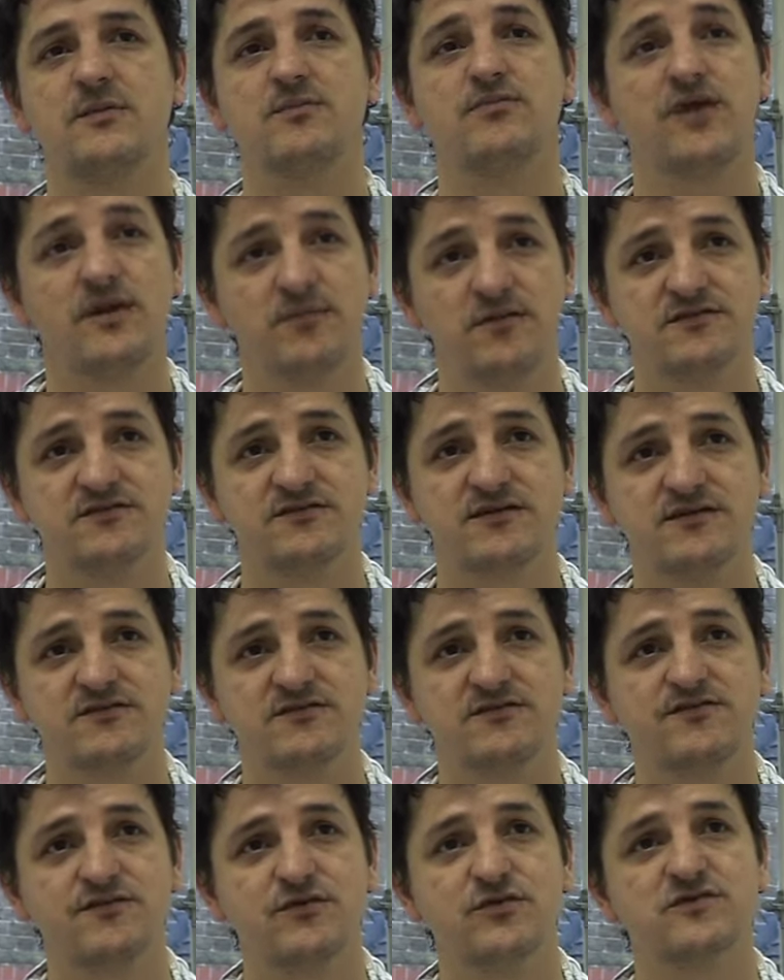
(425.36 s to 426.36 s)

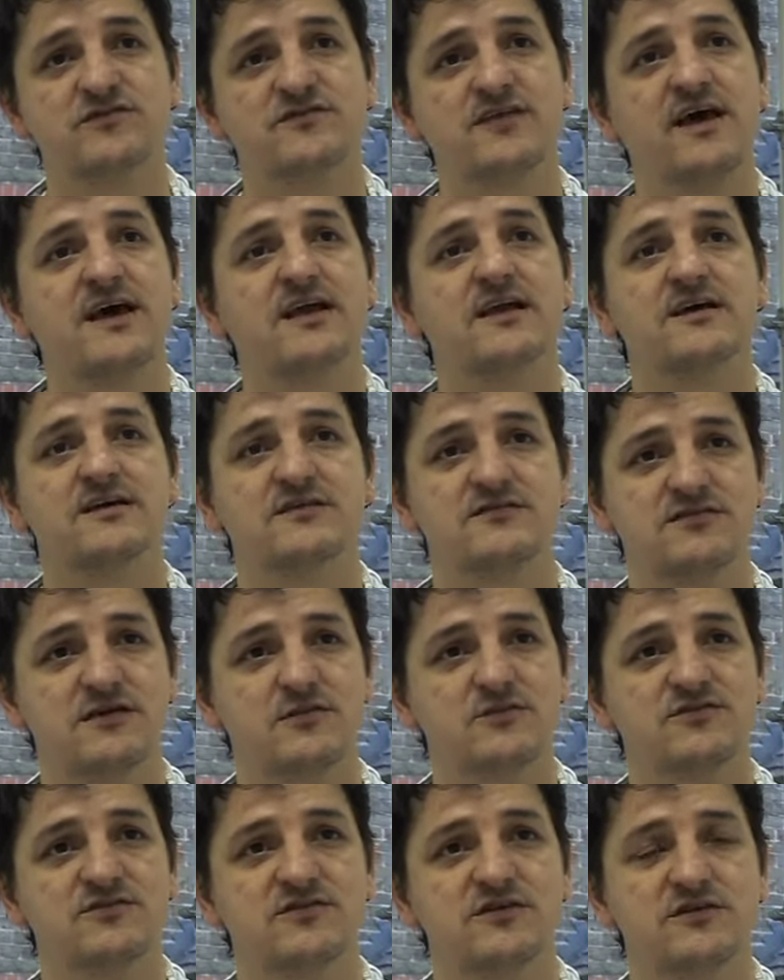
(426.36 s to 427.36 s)
premises for sale and
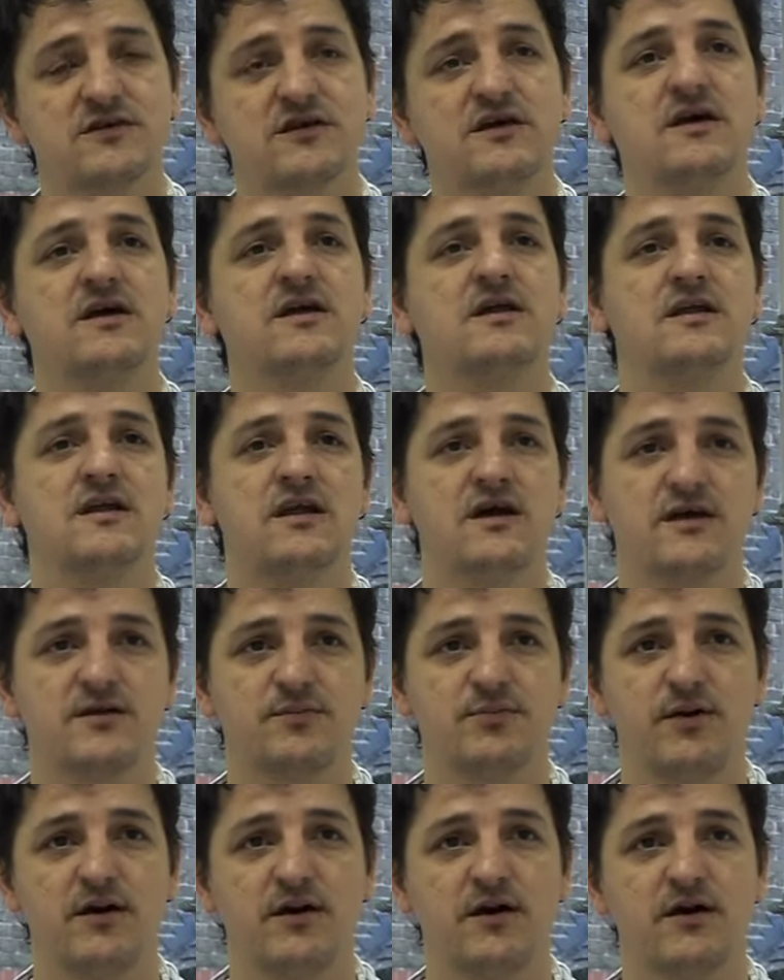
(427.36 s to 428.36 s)
consumption,
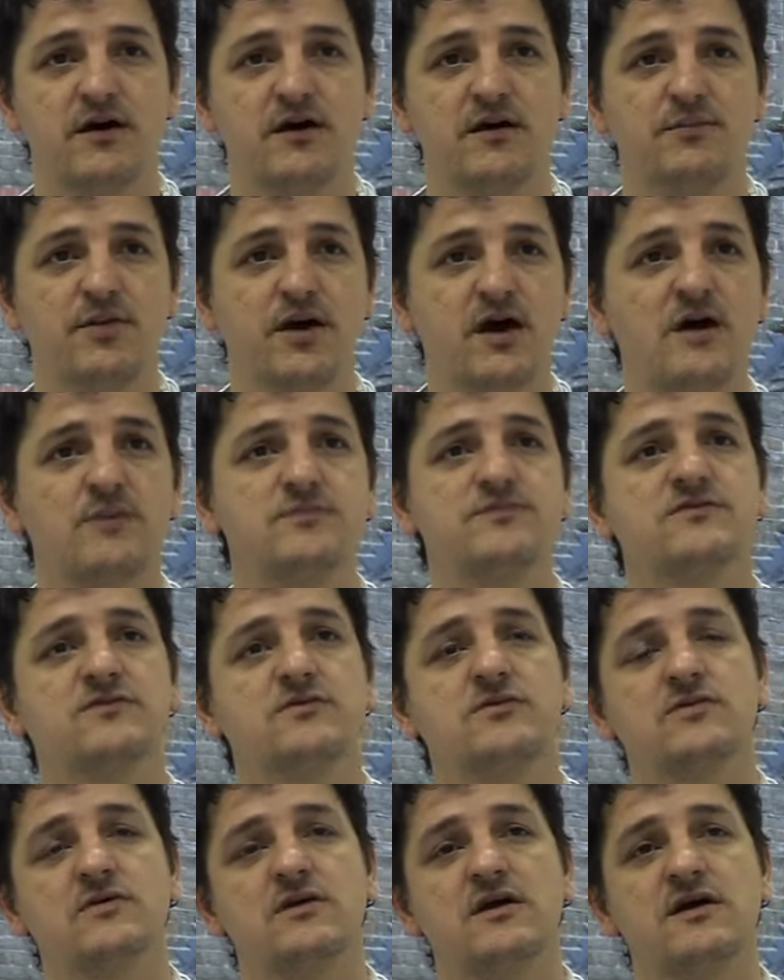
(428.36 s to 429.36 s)
like pubs
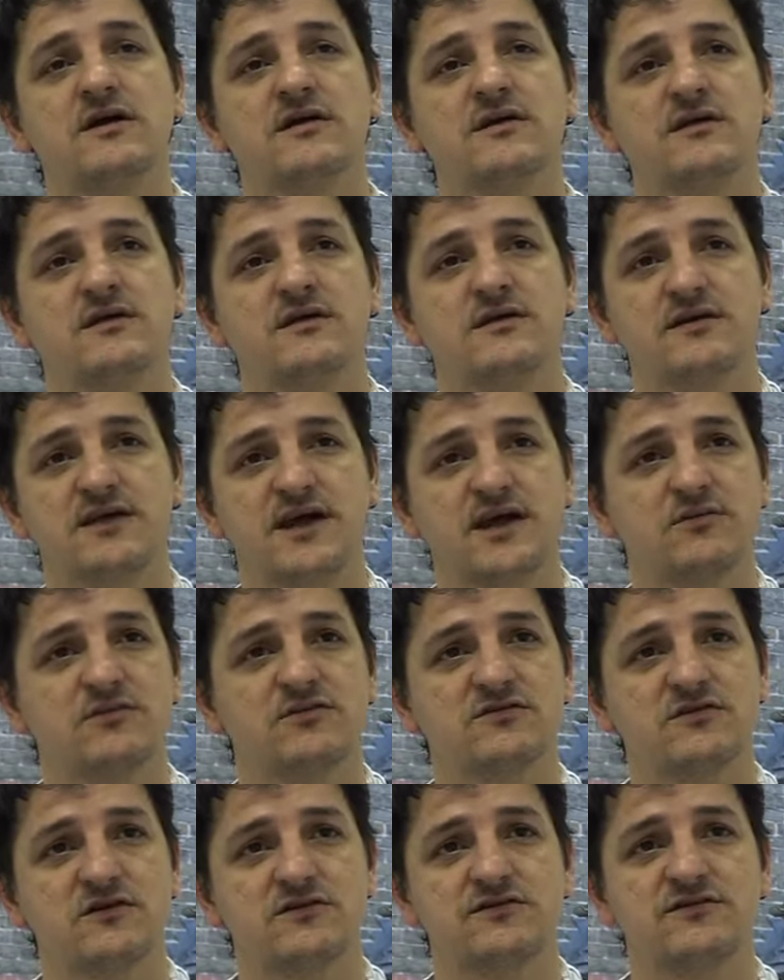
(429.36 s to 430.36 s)
or like
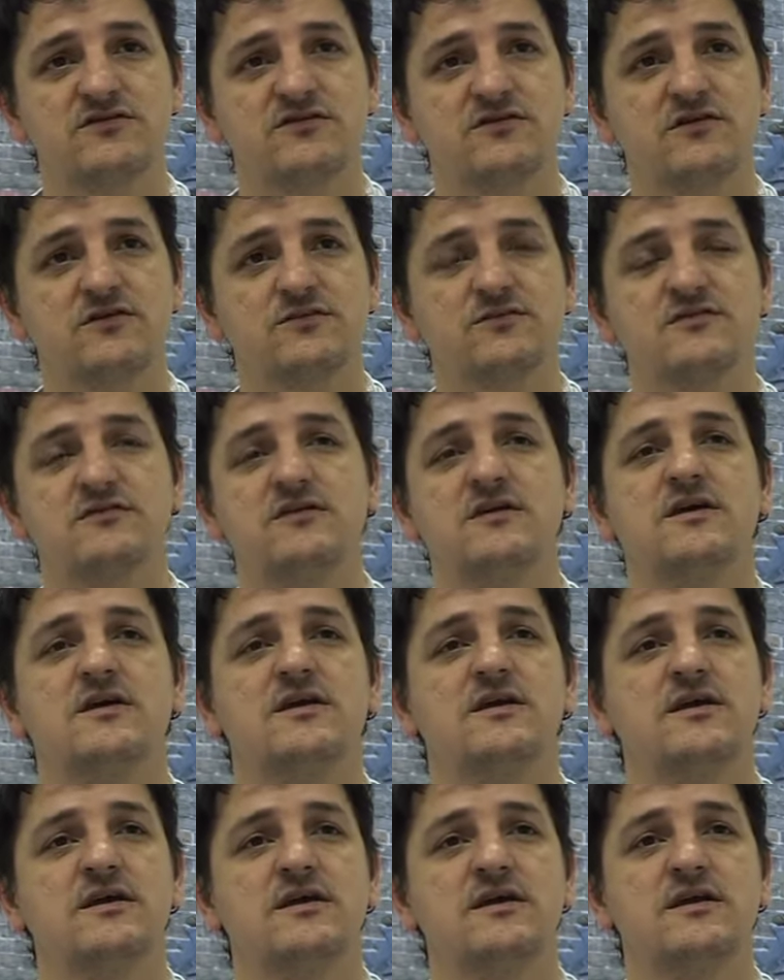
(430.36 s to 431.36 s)
cannabis coffee shops
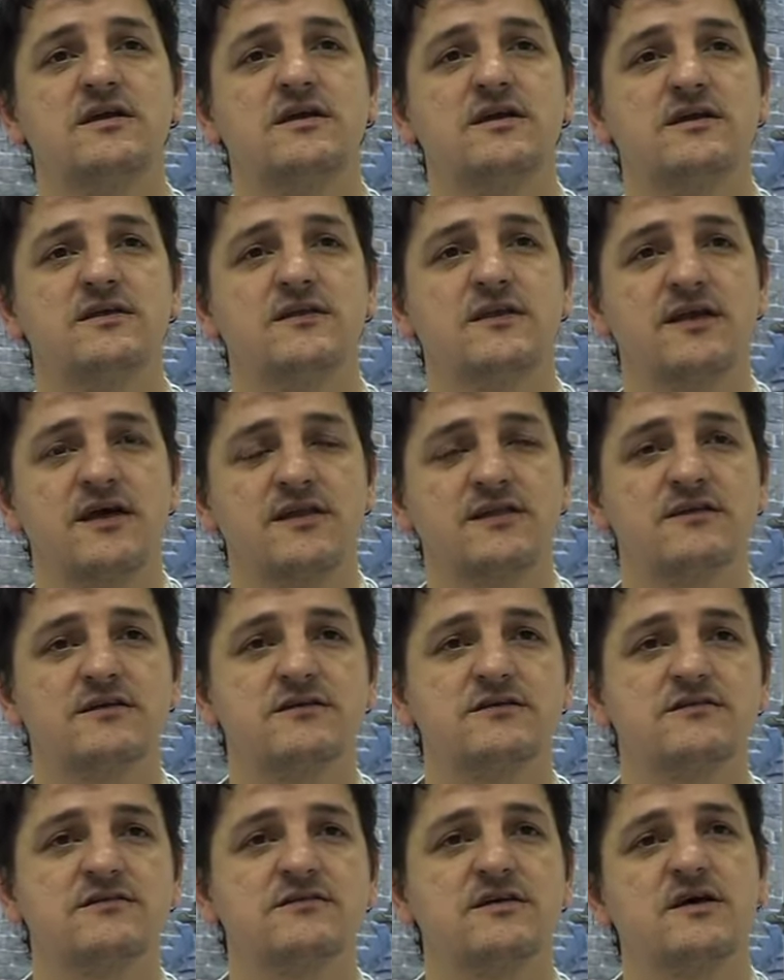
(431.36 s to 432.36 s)
in the
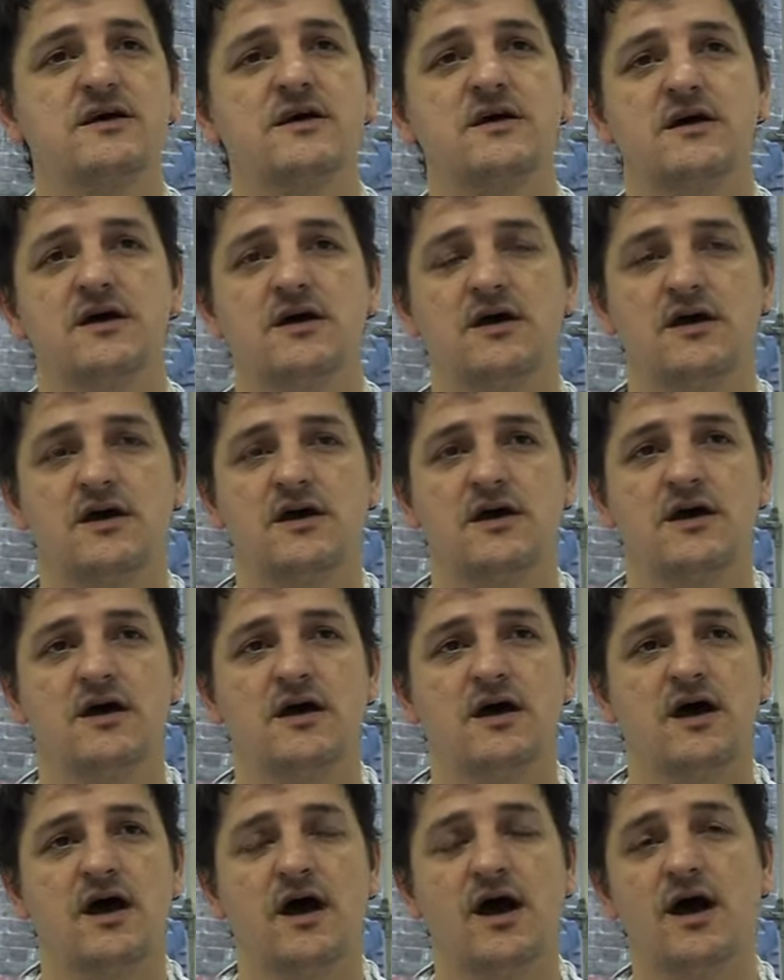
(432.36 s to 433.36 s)
Netherlands,
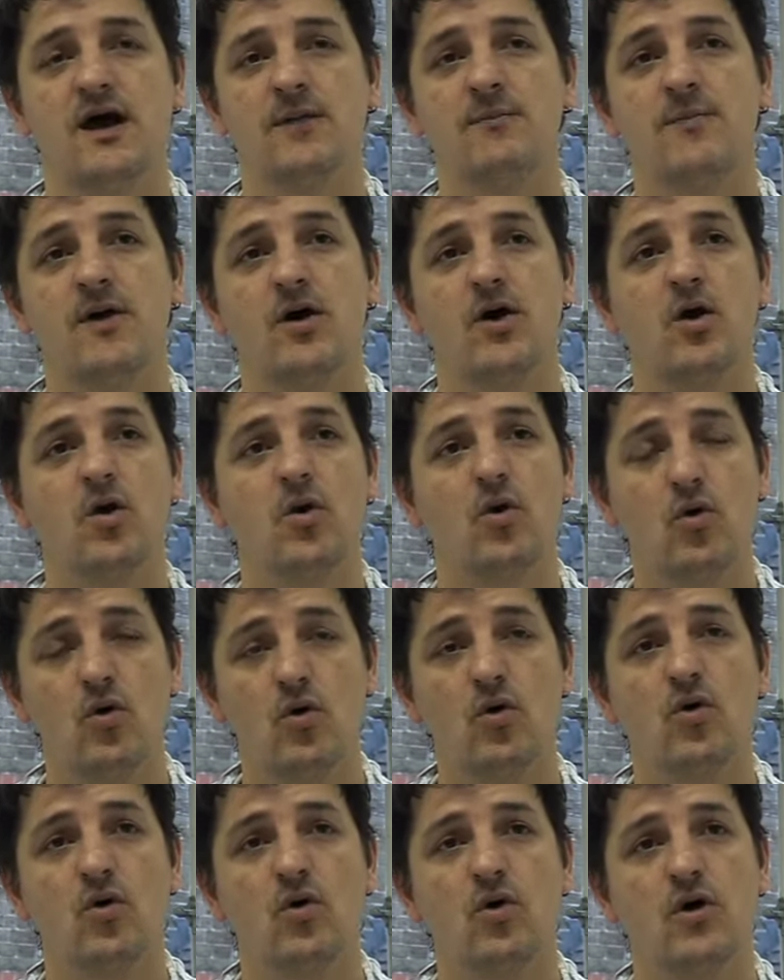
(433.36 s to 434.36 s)

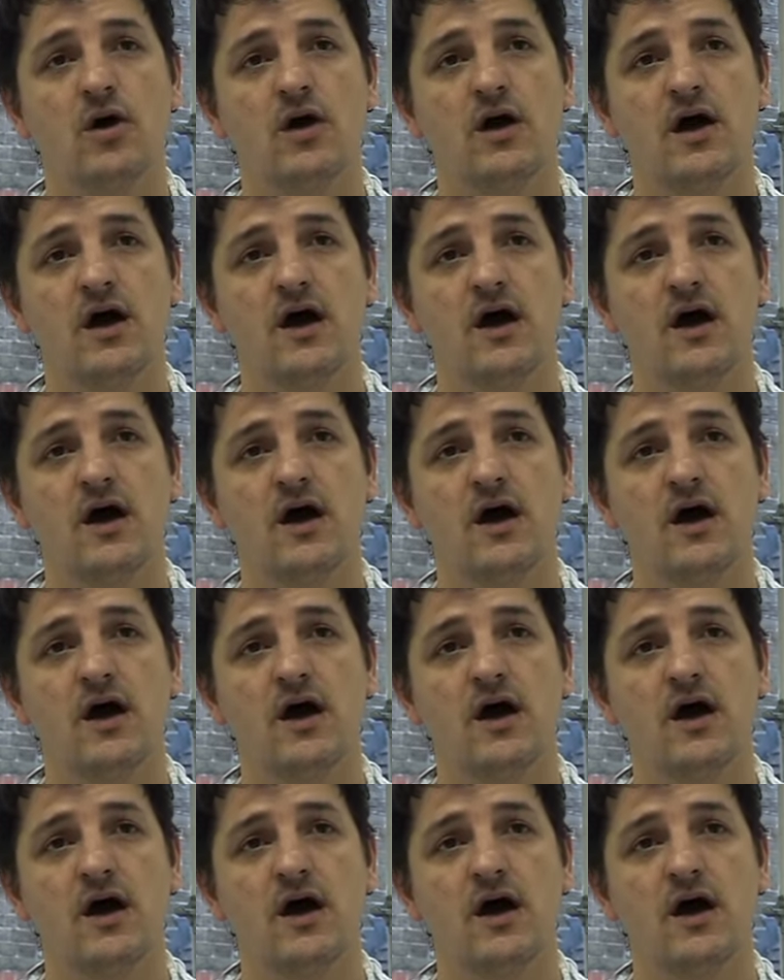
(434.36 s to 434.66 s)
or